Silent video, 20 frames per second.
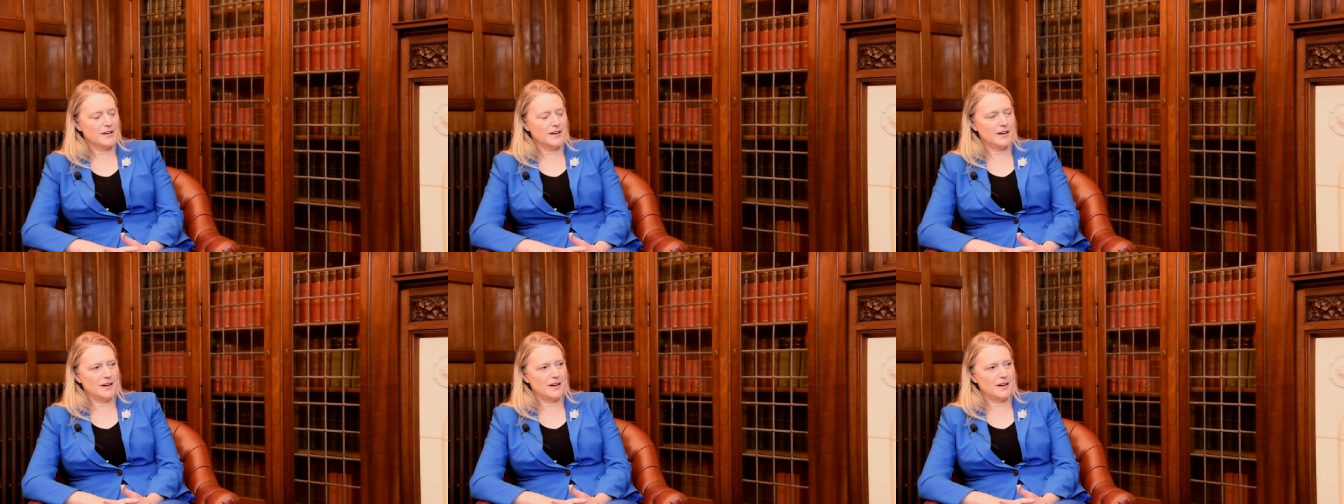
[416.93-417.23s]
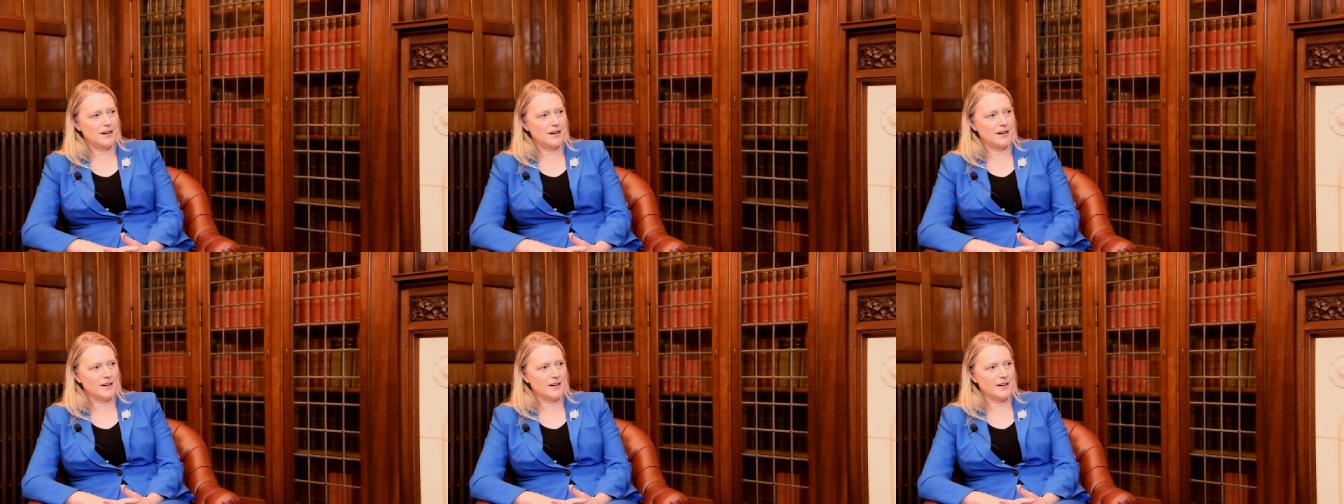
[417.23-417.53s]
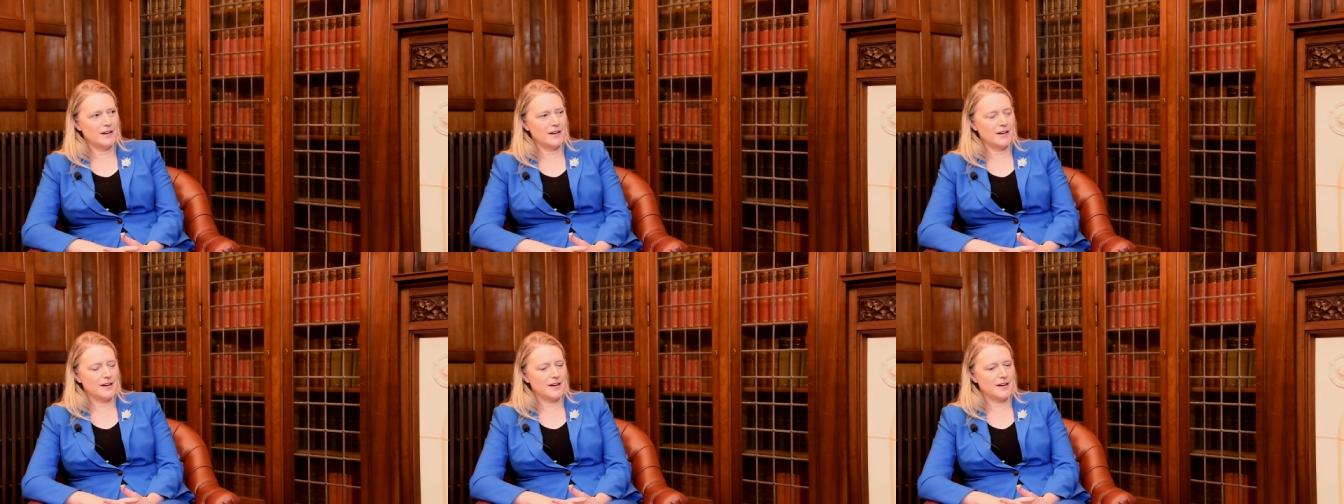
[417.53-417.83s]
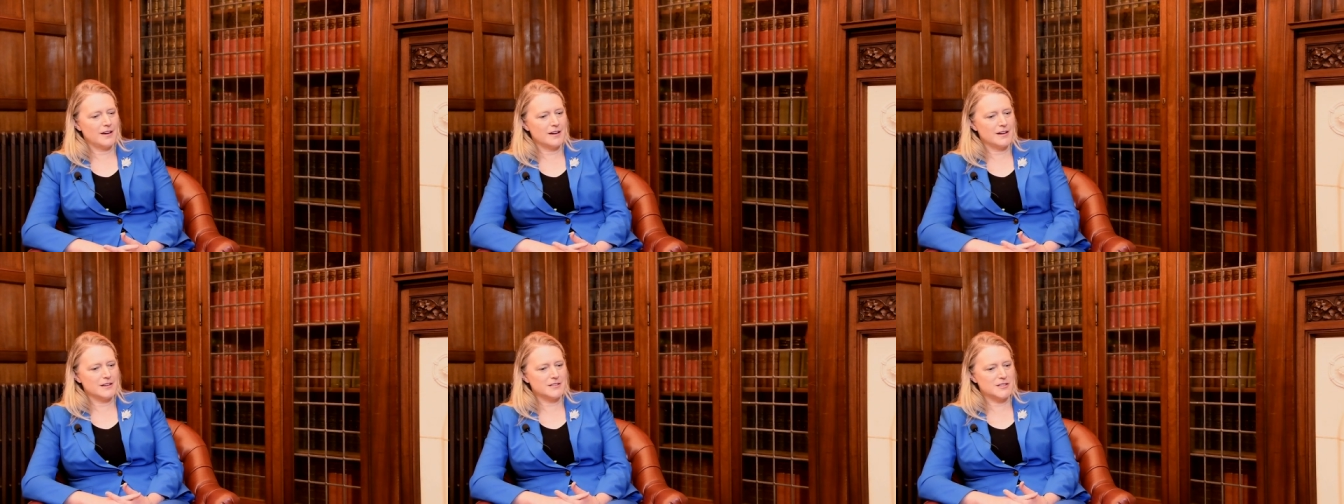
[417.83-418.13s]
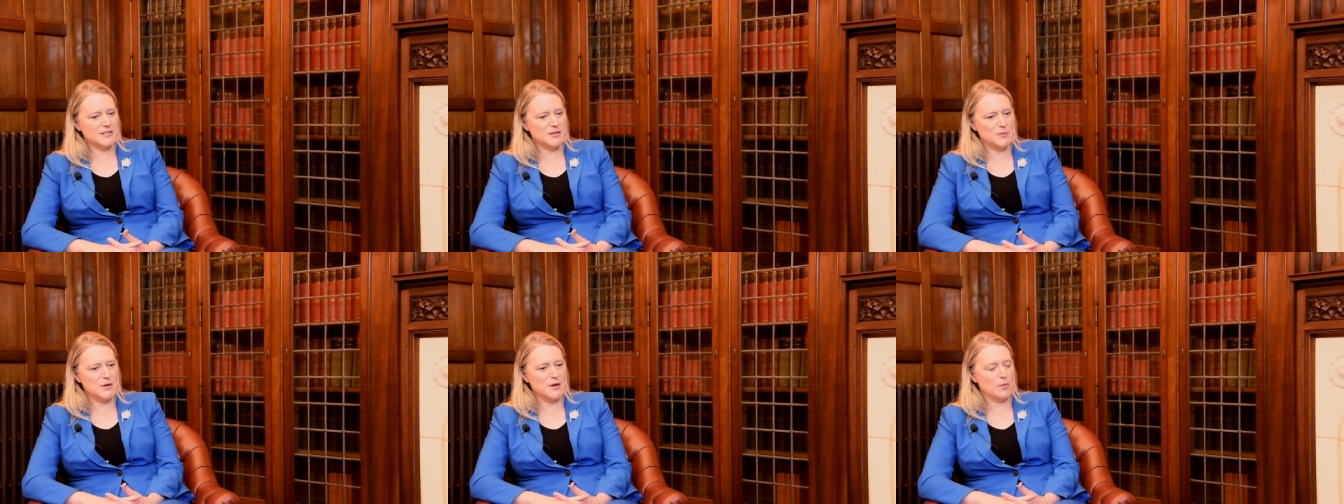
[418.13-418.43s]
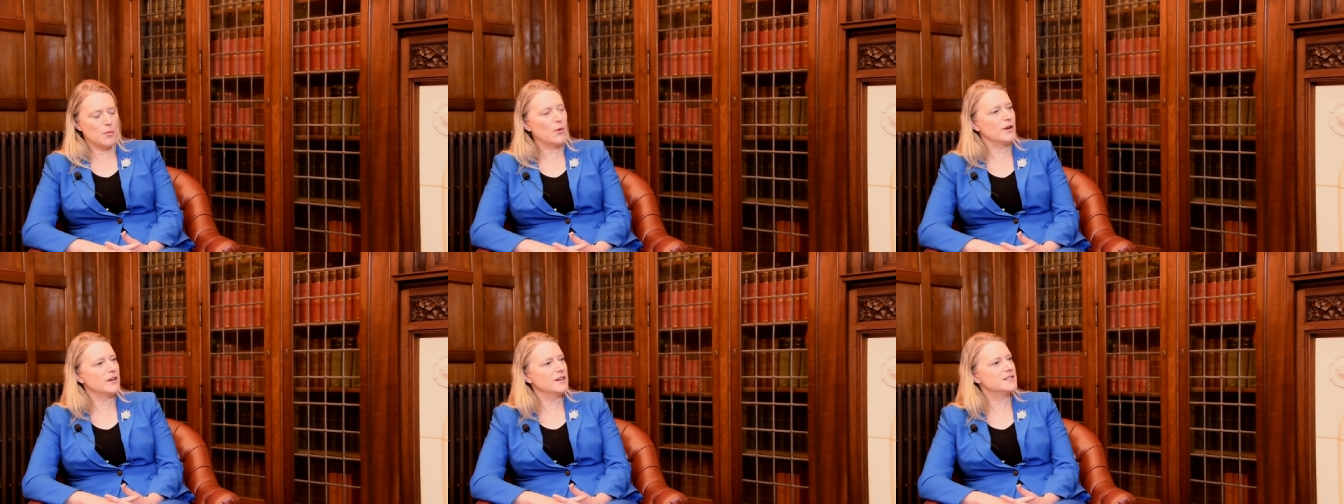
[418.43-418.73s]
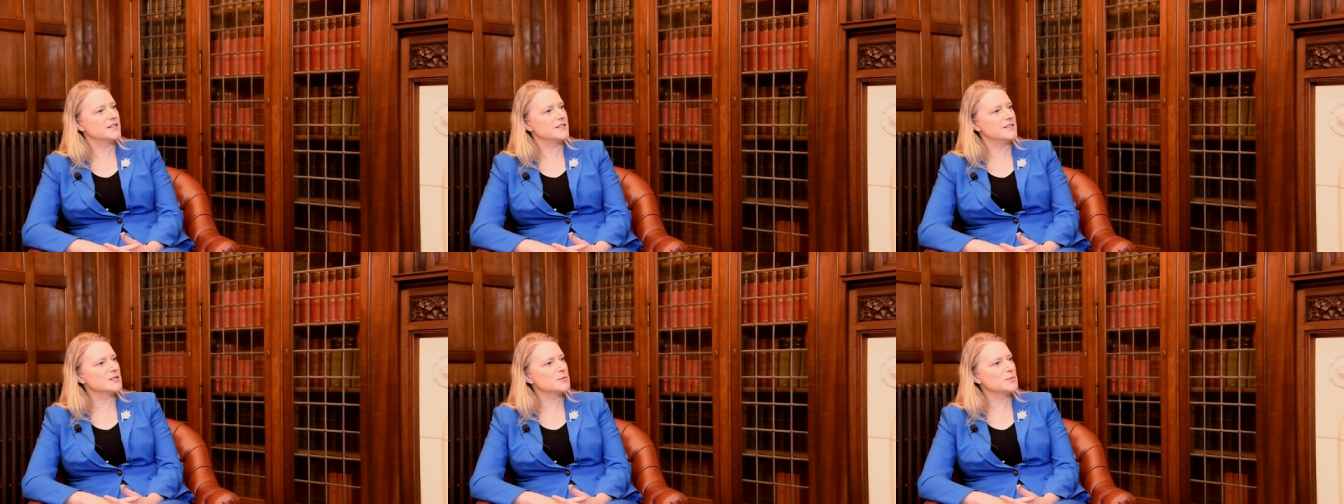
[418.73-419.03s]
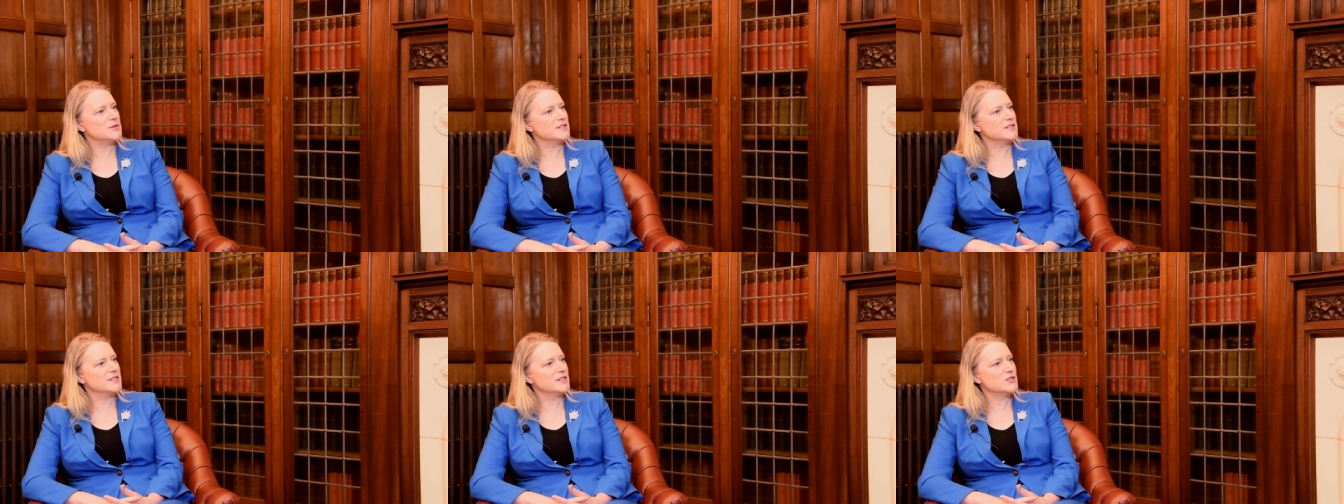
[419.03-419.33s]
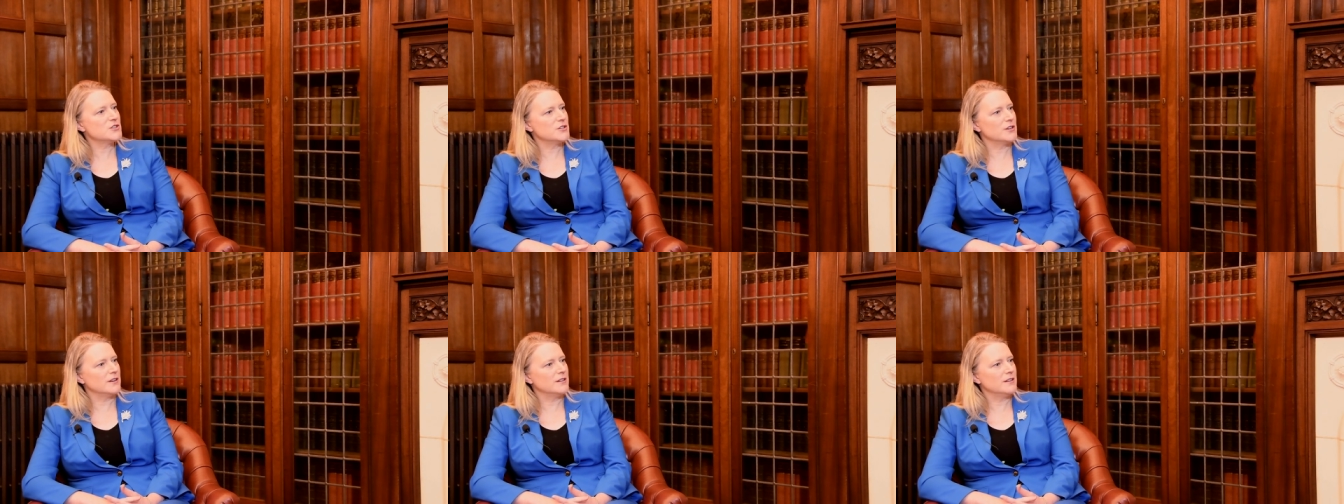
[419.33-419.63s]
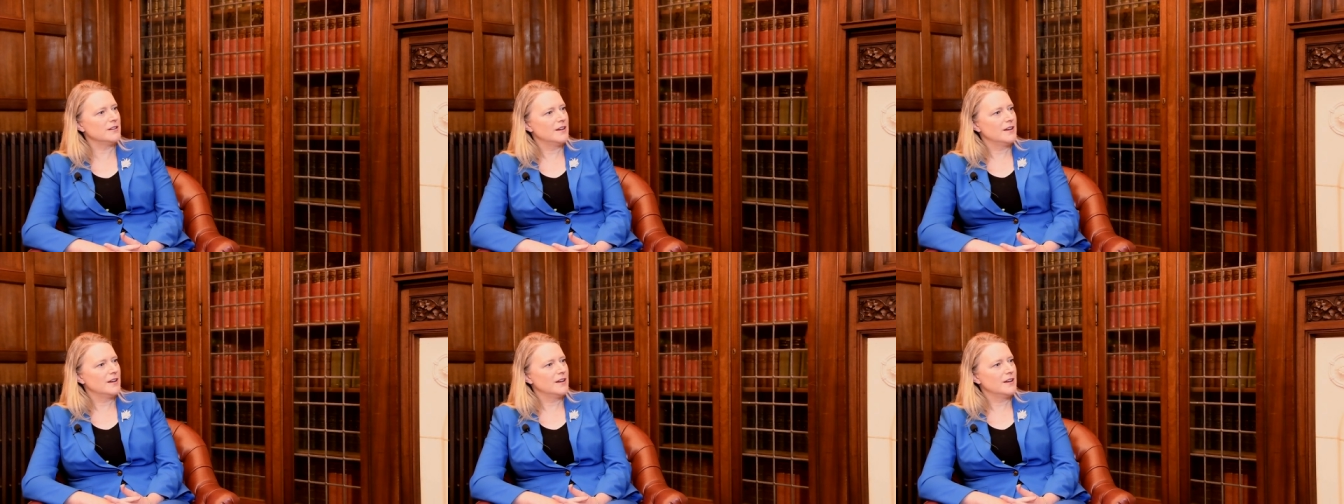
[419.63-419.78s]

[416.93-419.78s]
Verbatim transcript: uh, uh, to be appointed to this position,